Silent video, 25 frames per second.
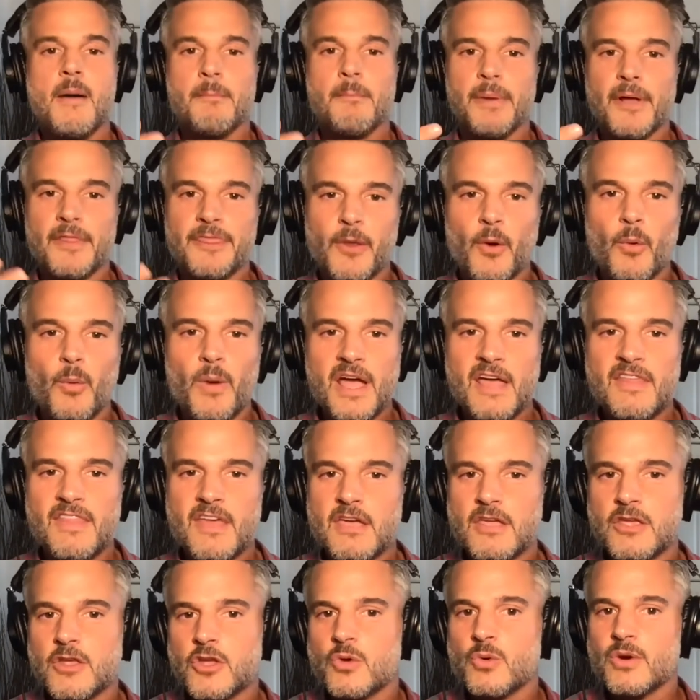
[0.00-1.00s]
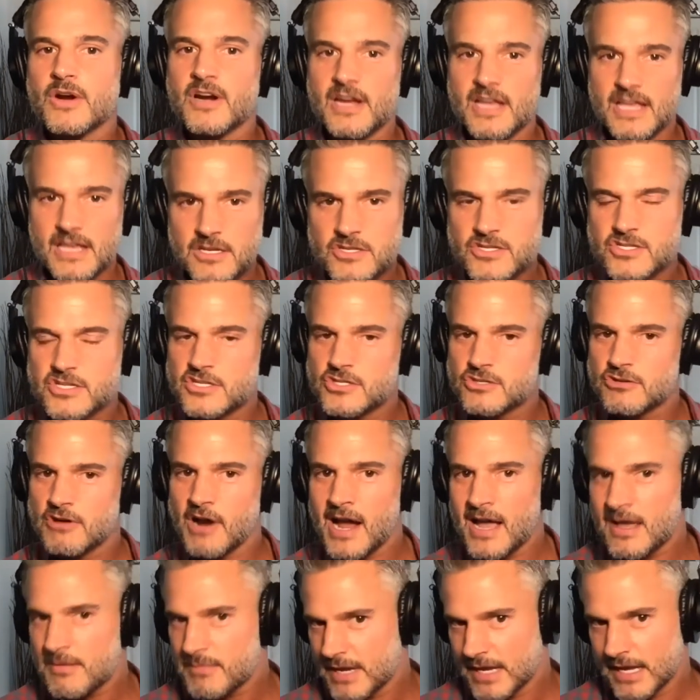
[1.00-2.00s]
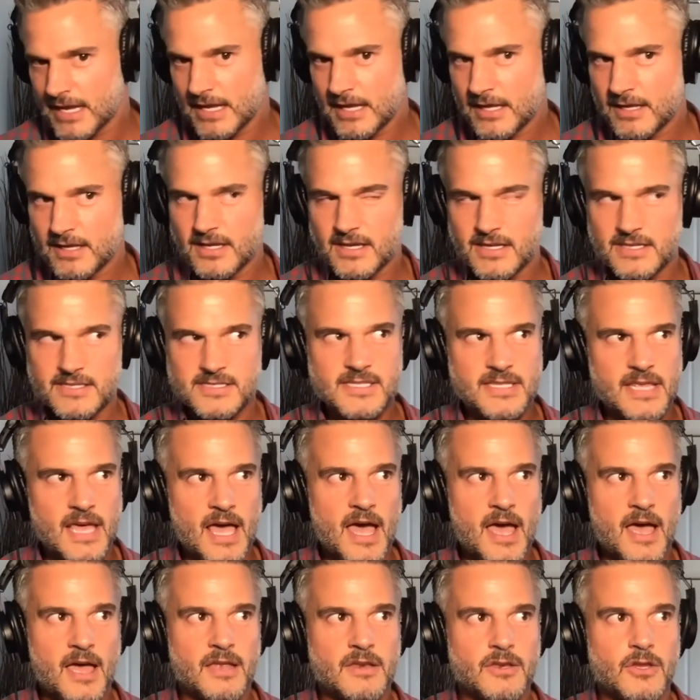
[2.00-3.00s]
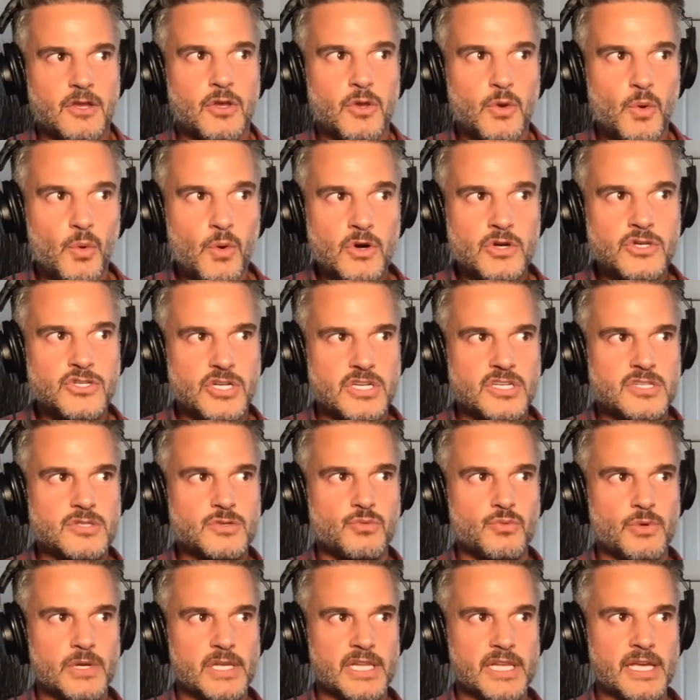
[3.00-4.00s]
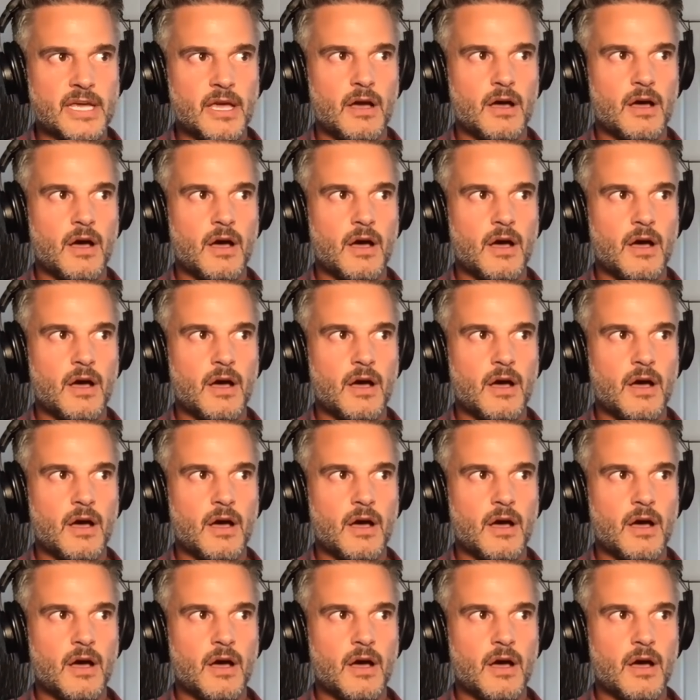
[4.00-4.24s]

but the way that you are each describing it is that you're just really